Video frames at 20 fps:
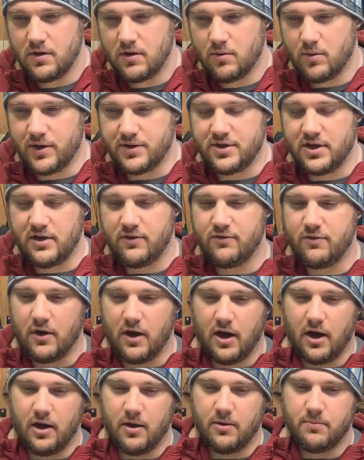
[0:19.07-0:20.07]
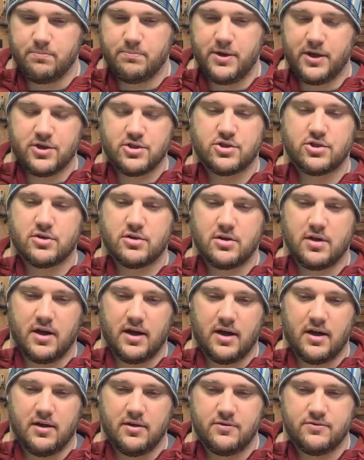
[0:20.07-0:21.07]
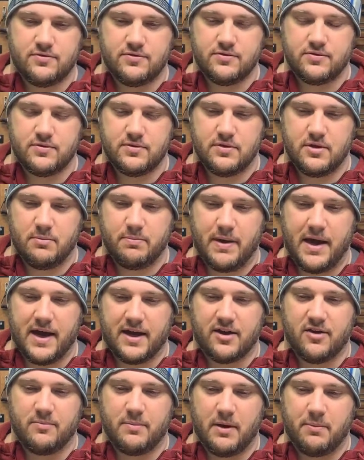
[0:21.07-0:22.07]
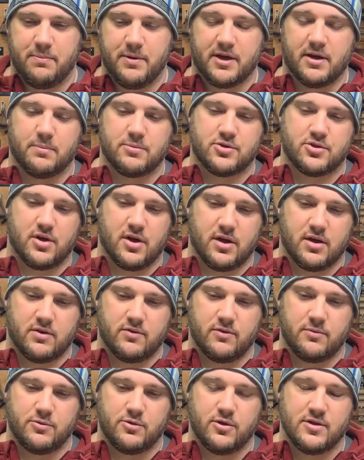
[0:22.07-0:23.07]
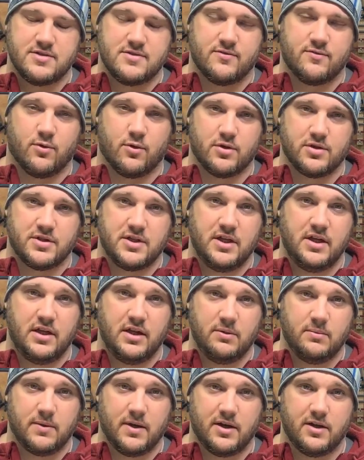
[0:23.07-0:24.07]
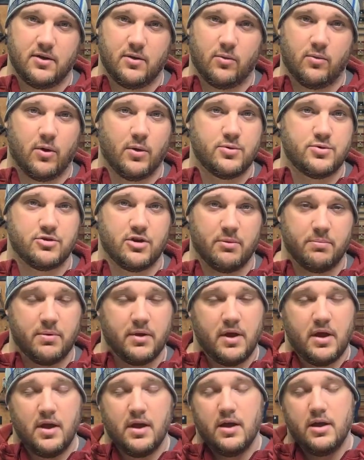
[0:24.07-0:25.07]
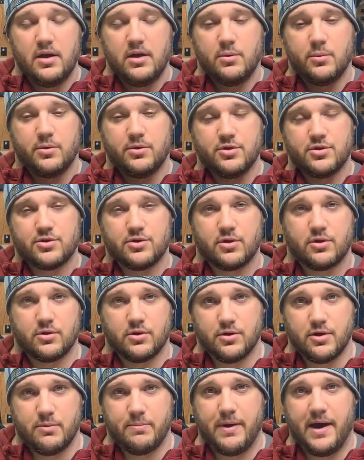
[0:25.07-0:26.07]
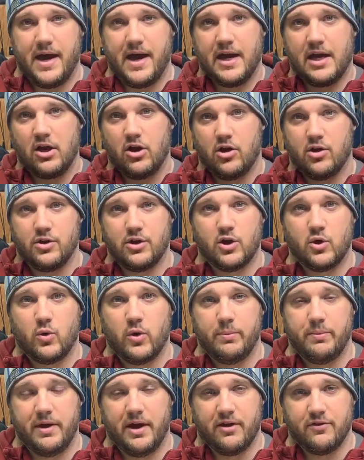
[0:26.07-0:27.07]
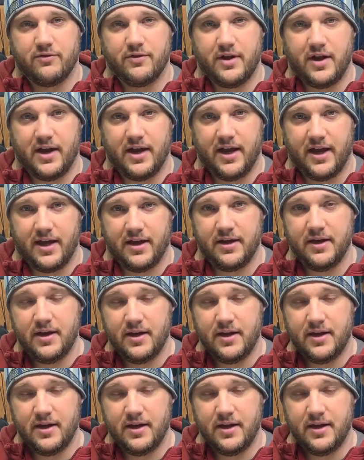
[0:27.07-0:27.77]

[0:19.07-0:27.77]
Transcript: I did a picture of the back of my pickup truck from 2014 when I did a road trip with the circle in the back and all the equipment outfit I had,